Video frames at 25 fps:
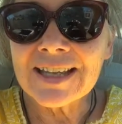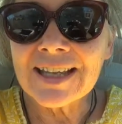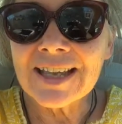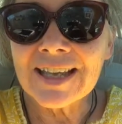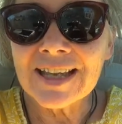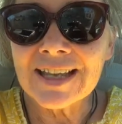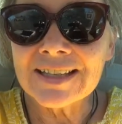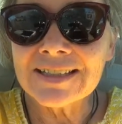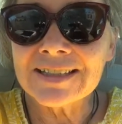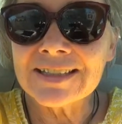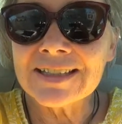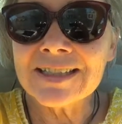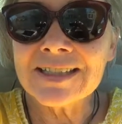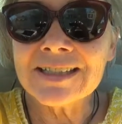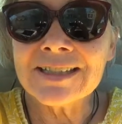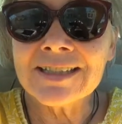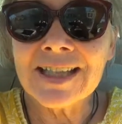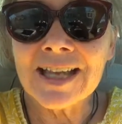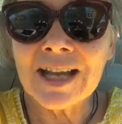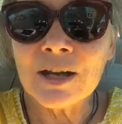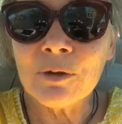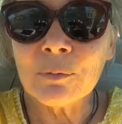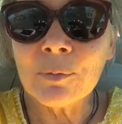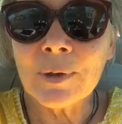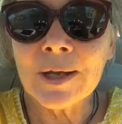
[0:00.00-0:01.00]
And in
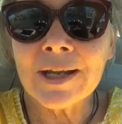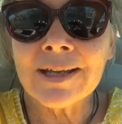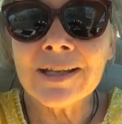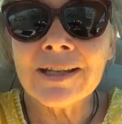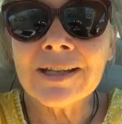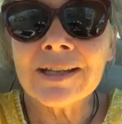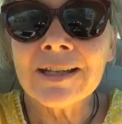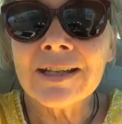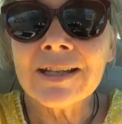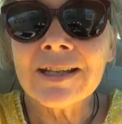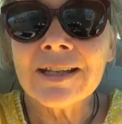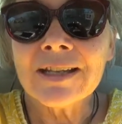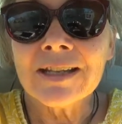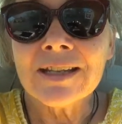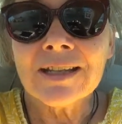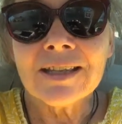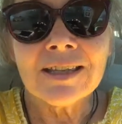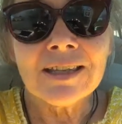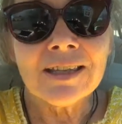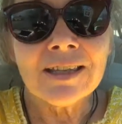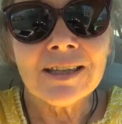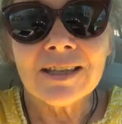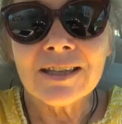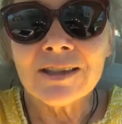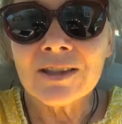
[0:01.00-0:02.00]
that way,
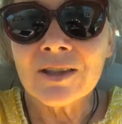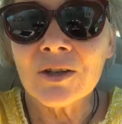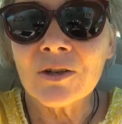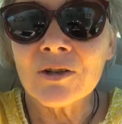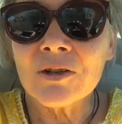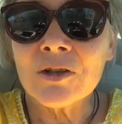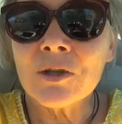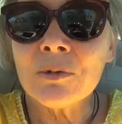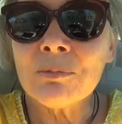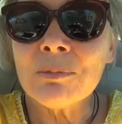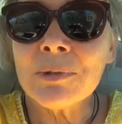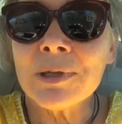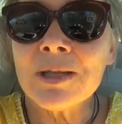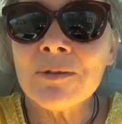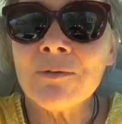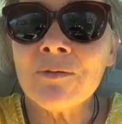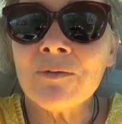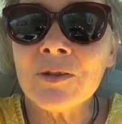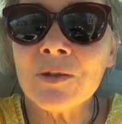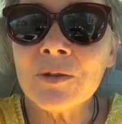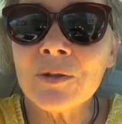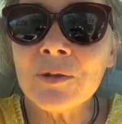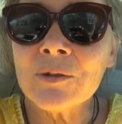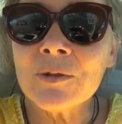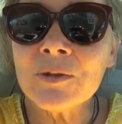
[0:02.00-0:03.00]
though you be
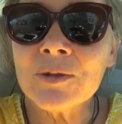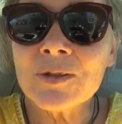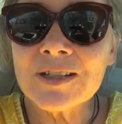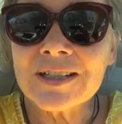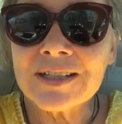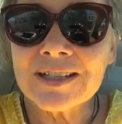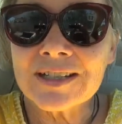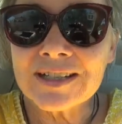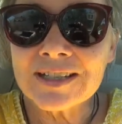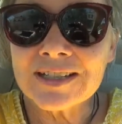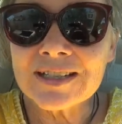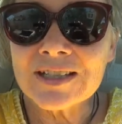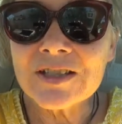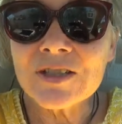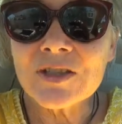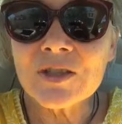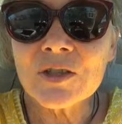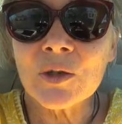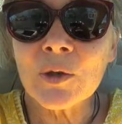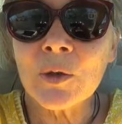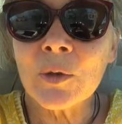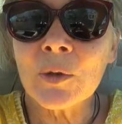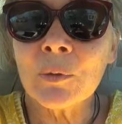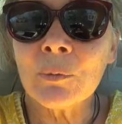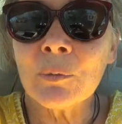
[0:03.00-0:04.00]
few,
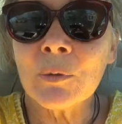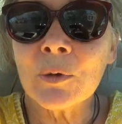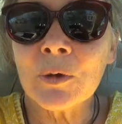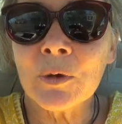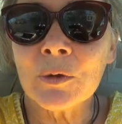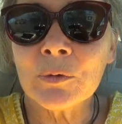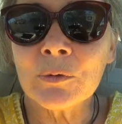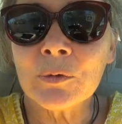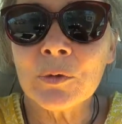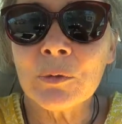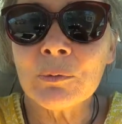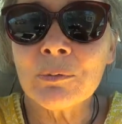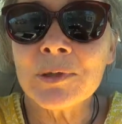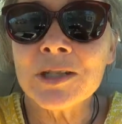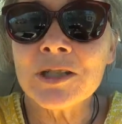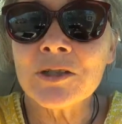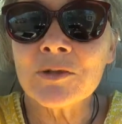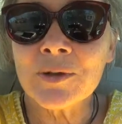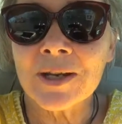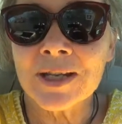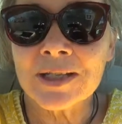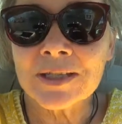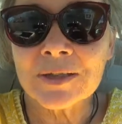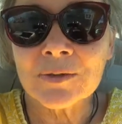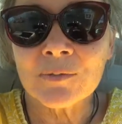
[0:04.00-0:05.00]
so the world will be
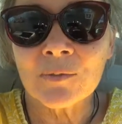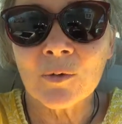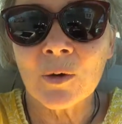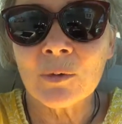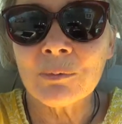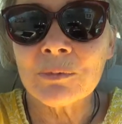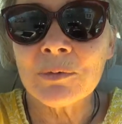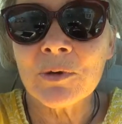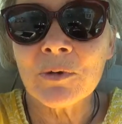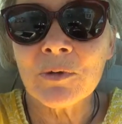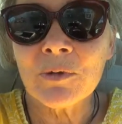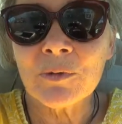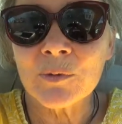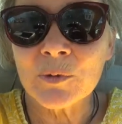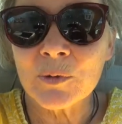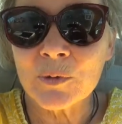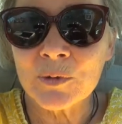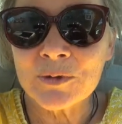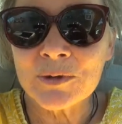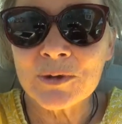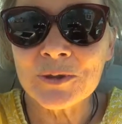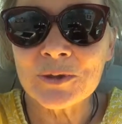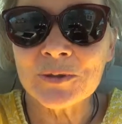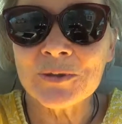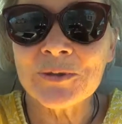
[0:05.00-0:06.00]
transformed
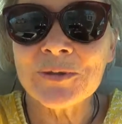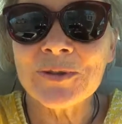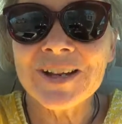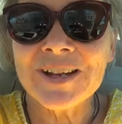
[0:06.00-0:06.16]
through you.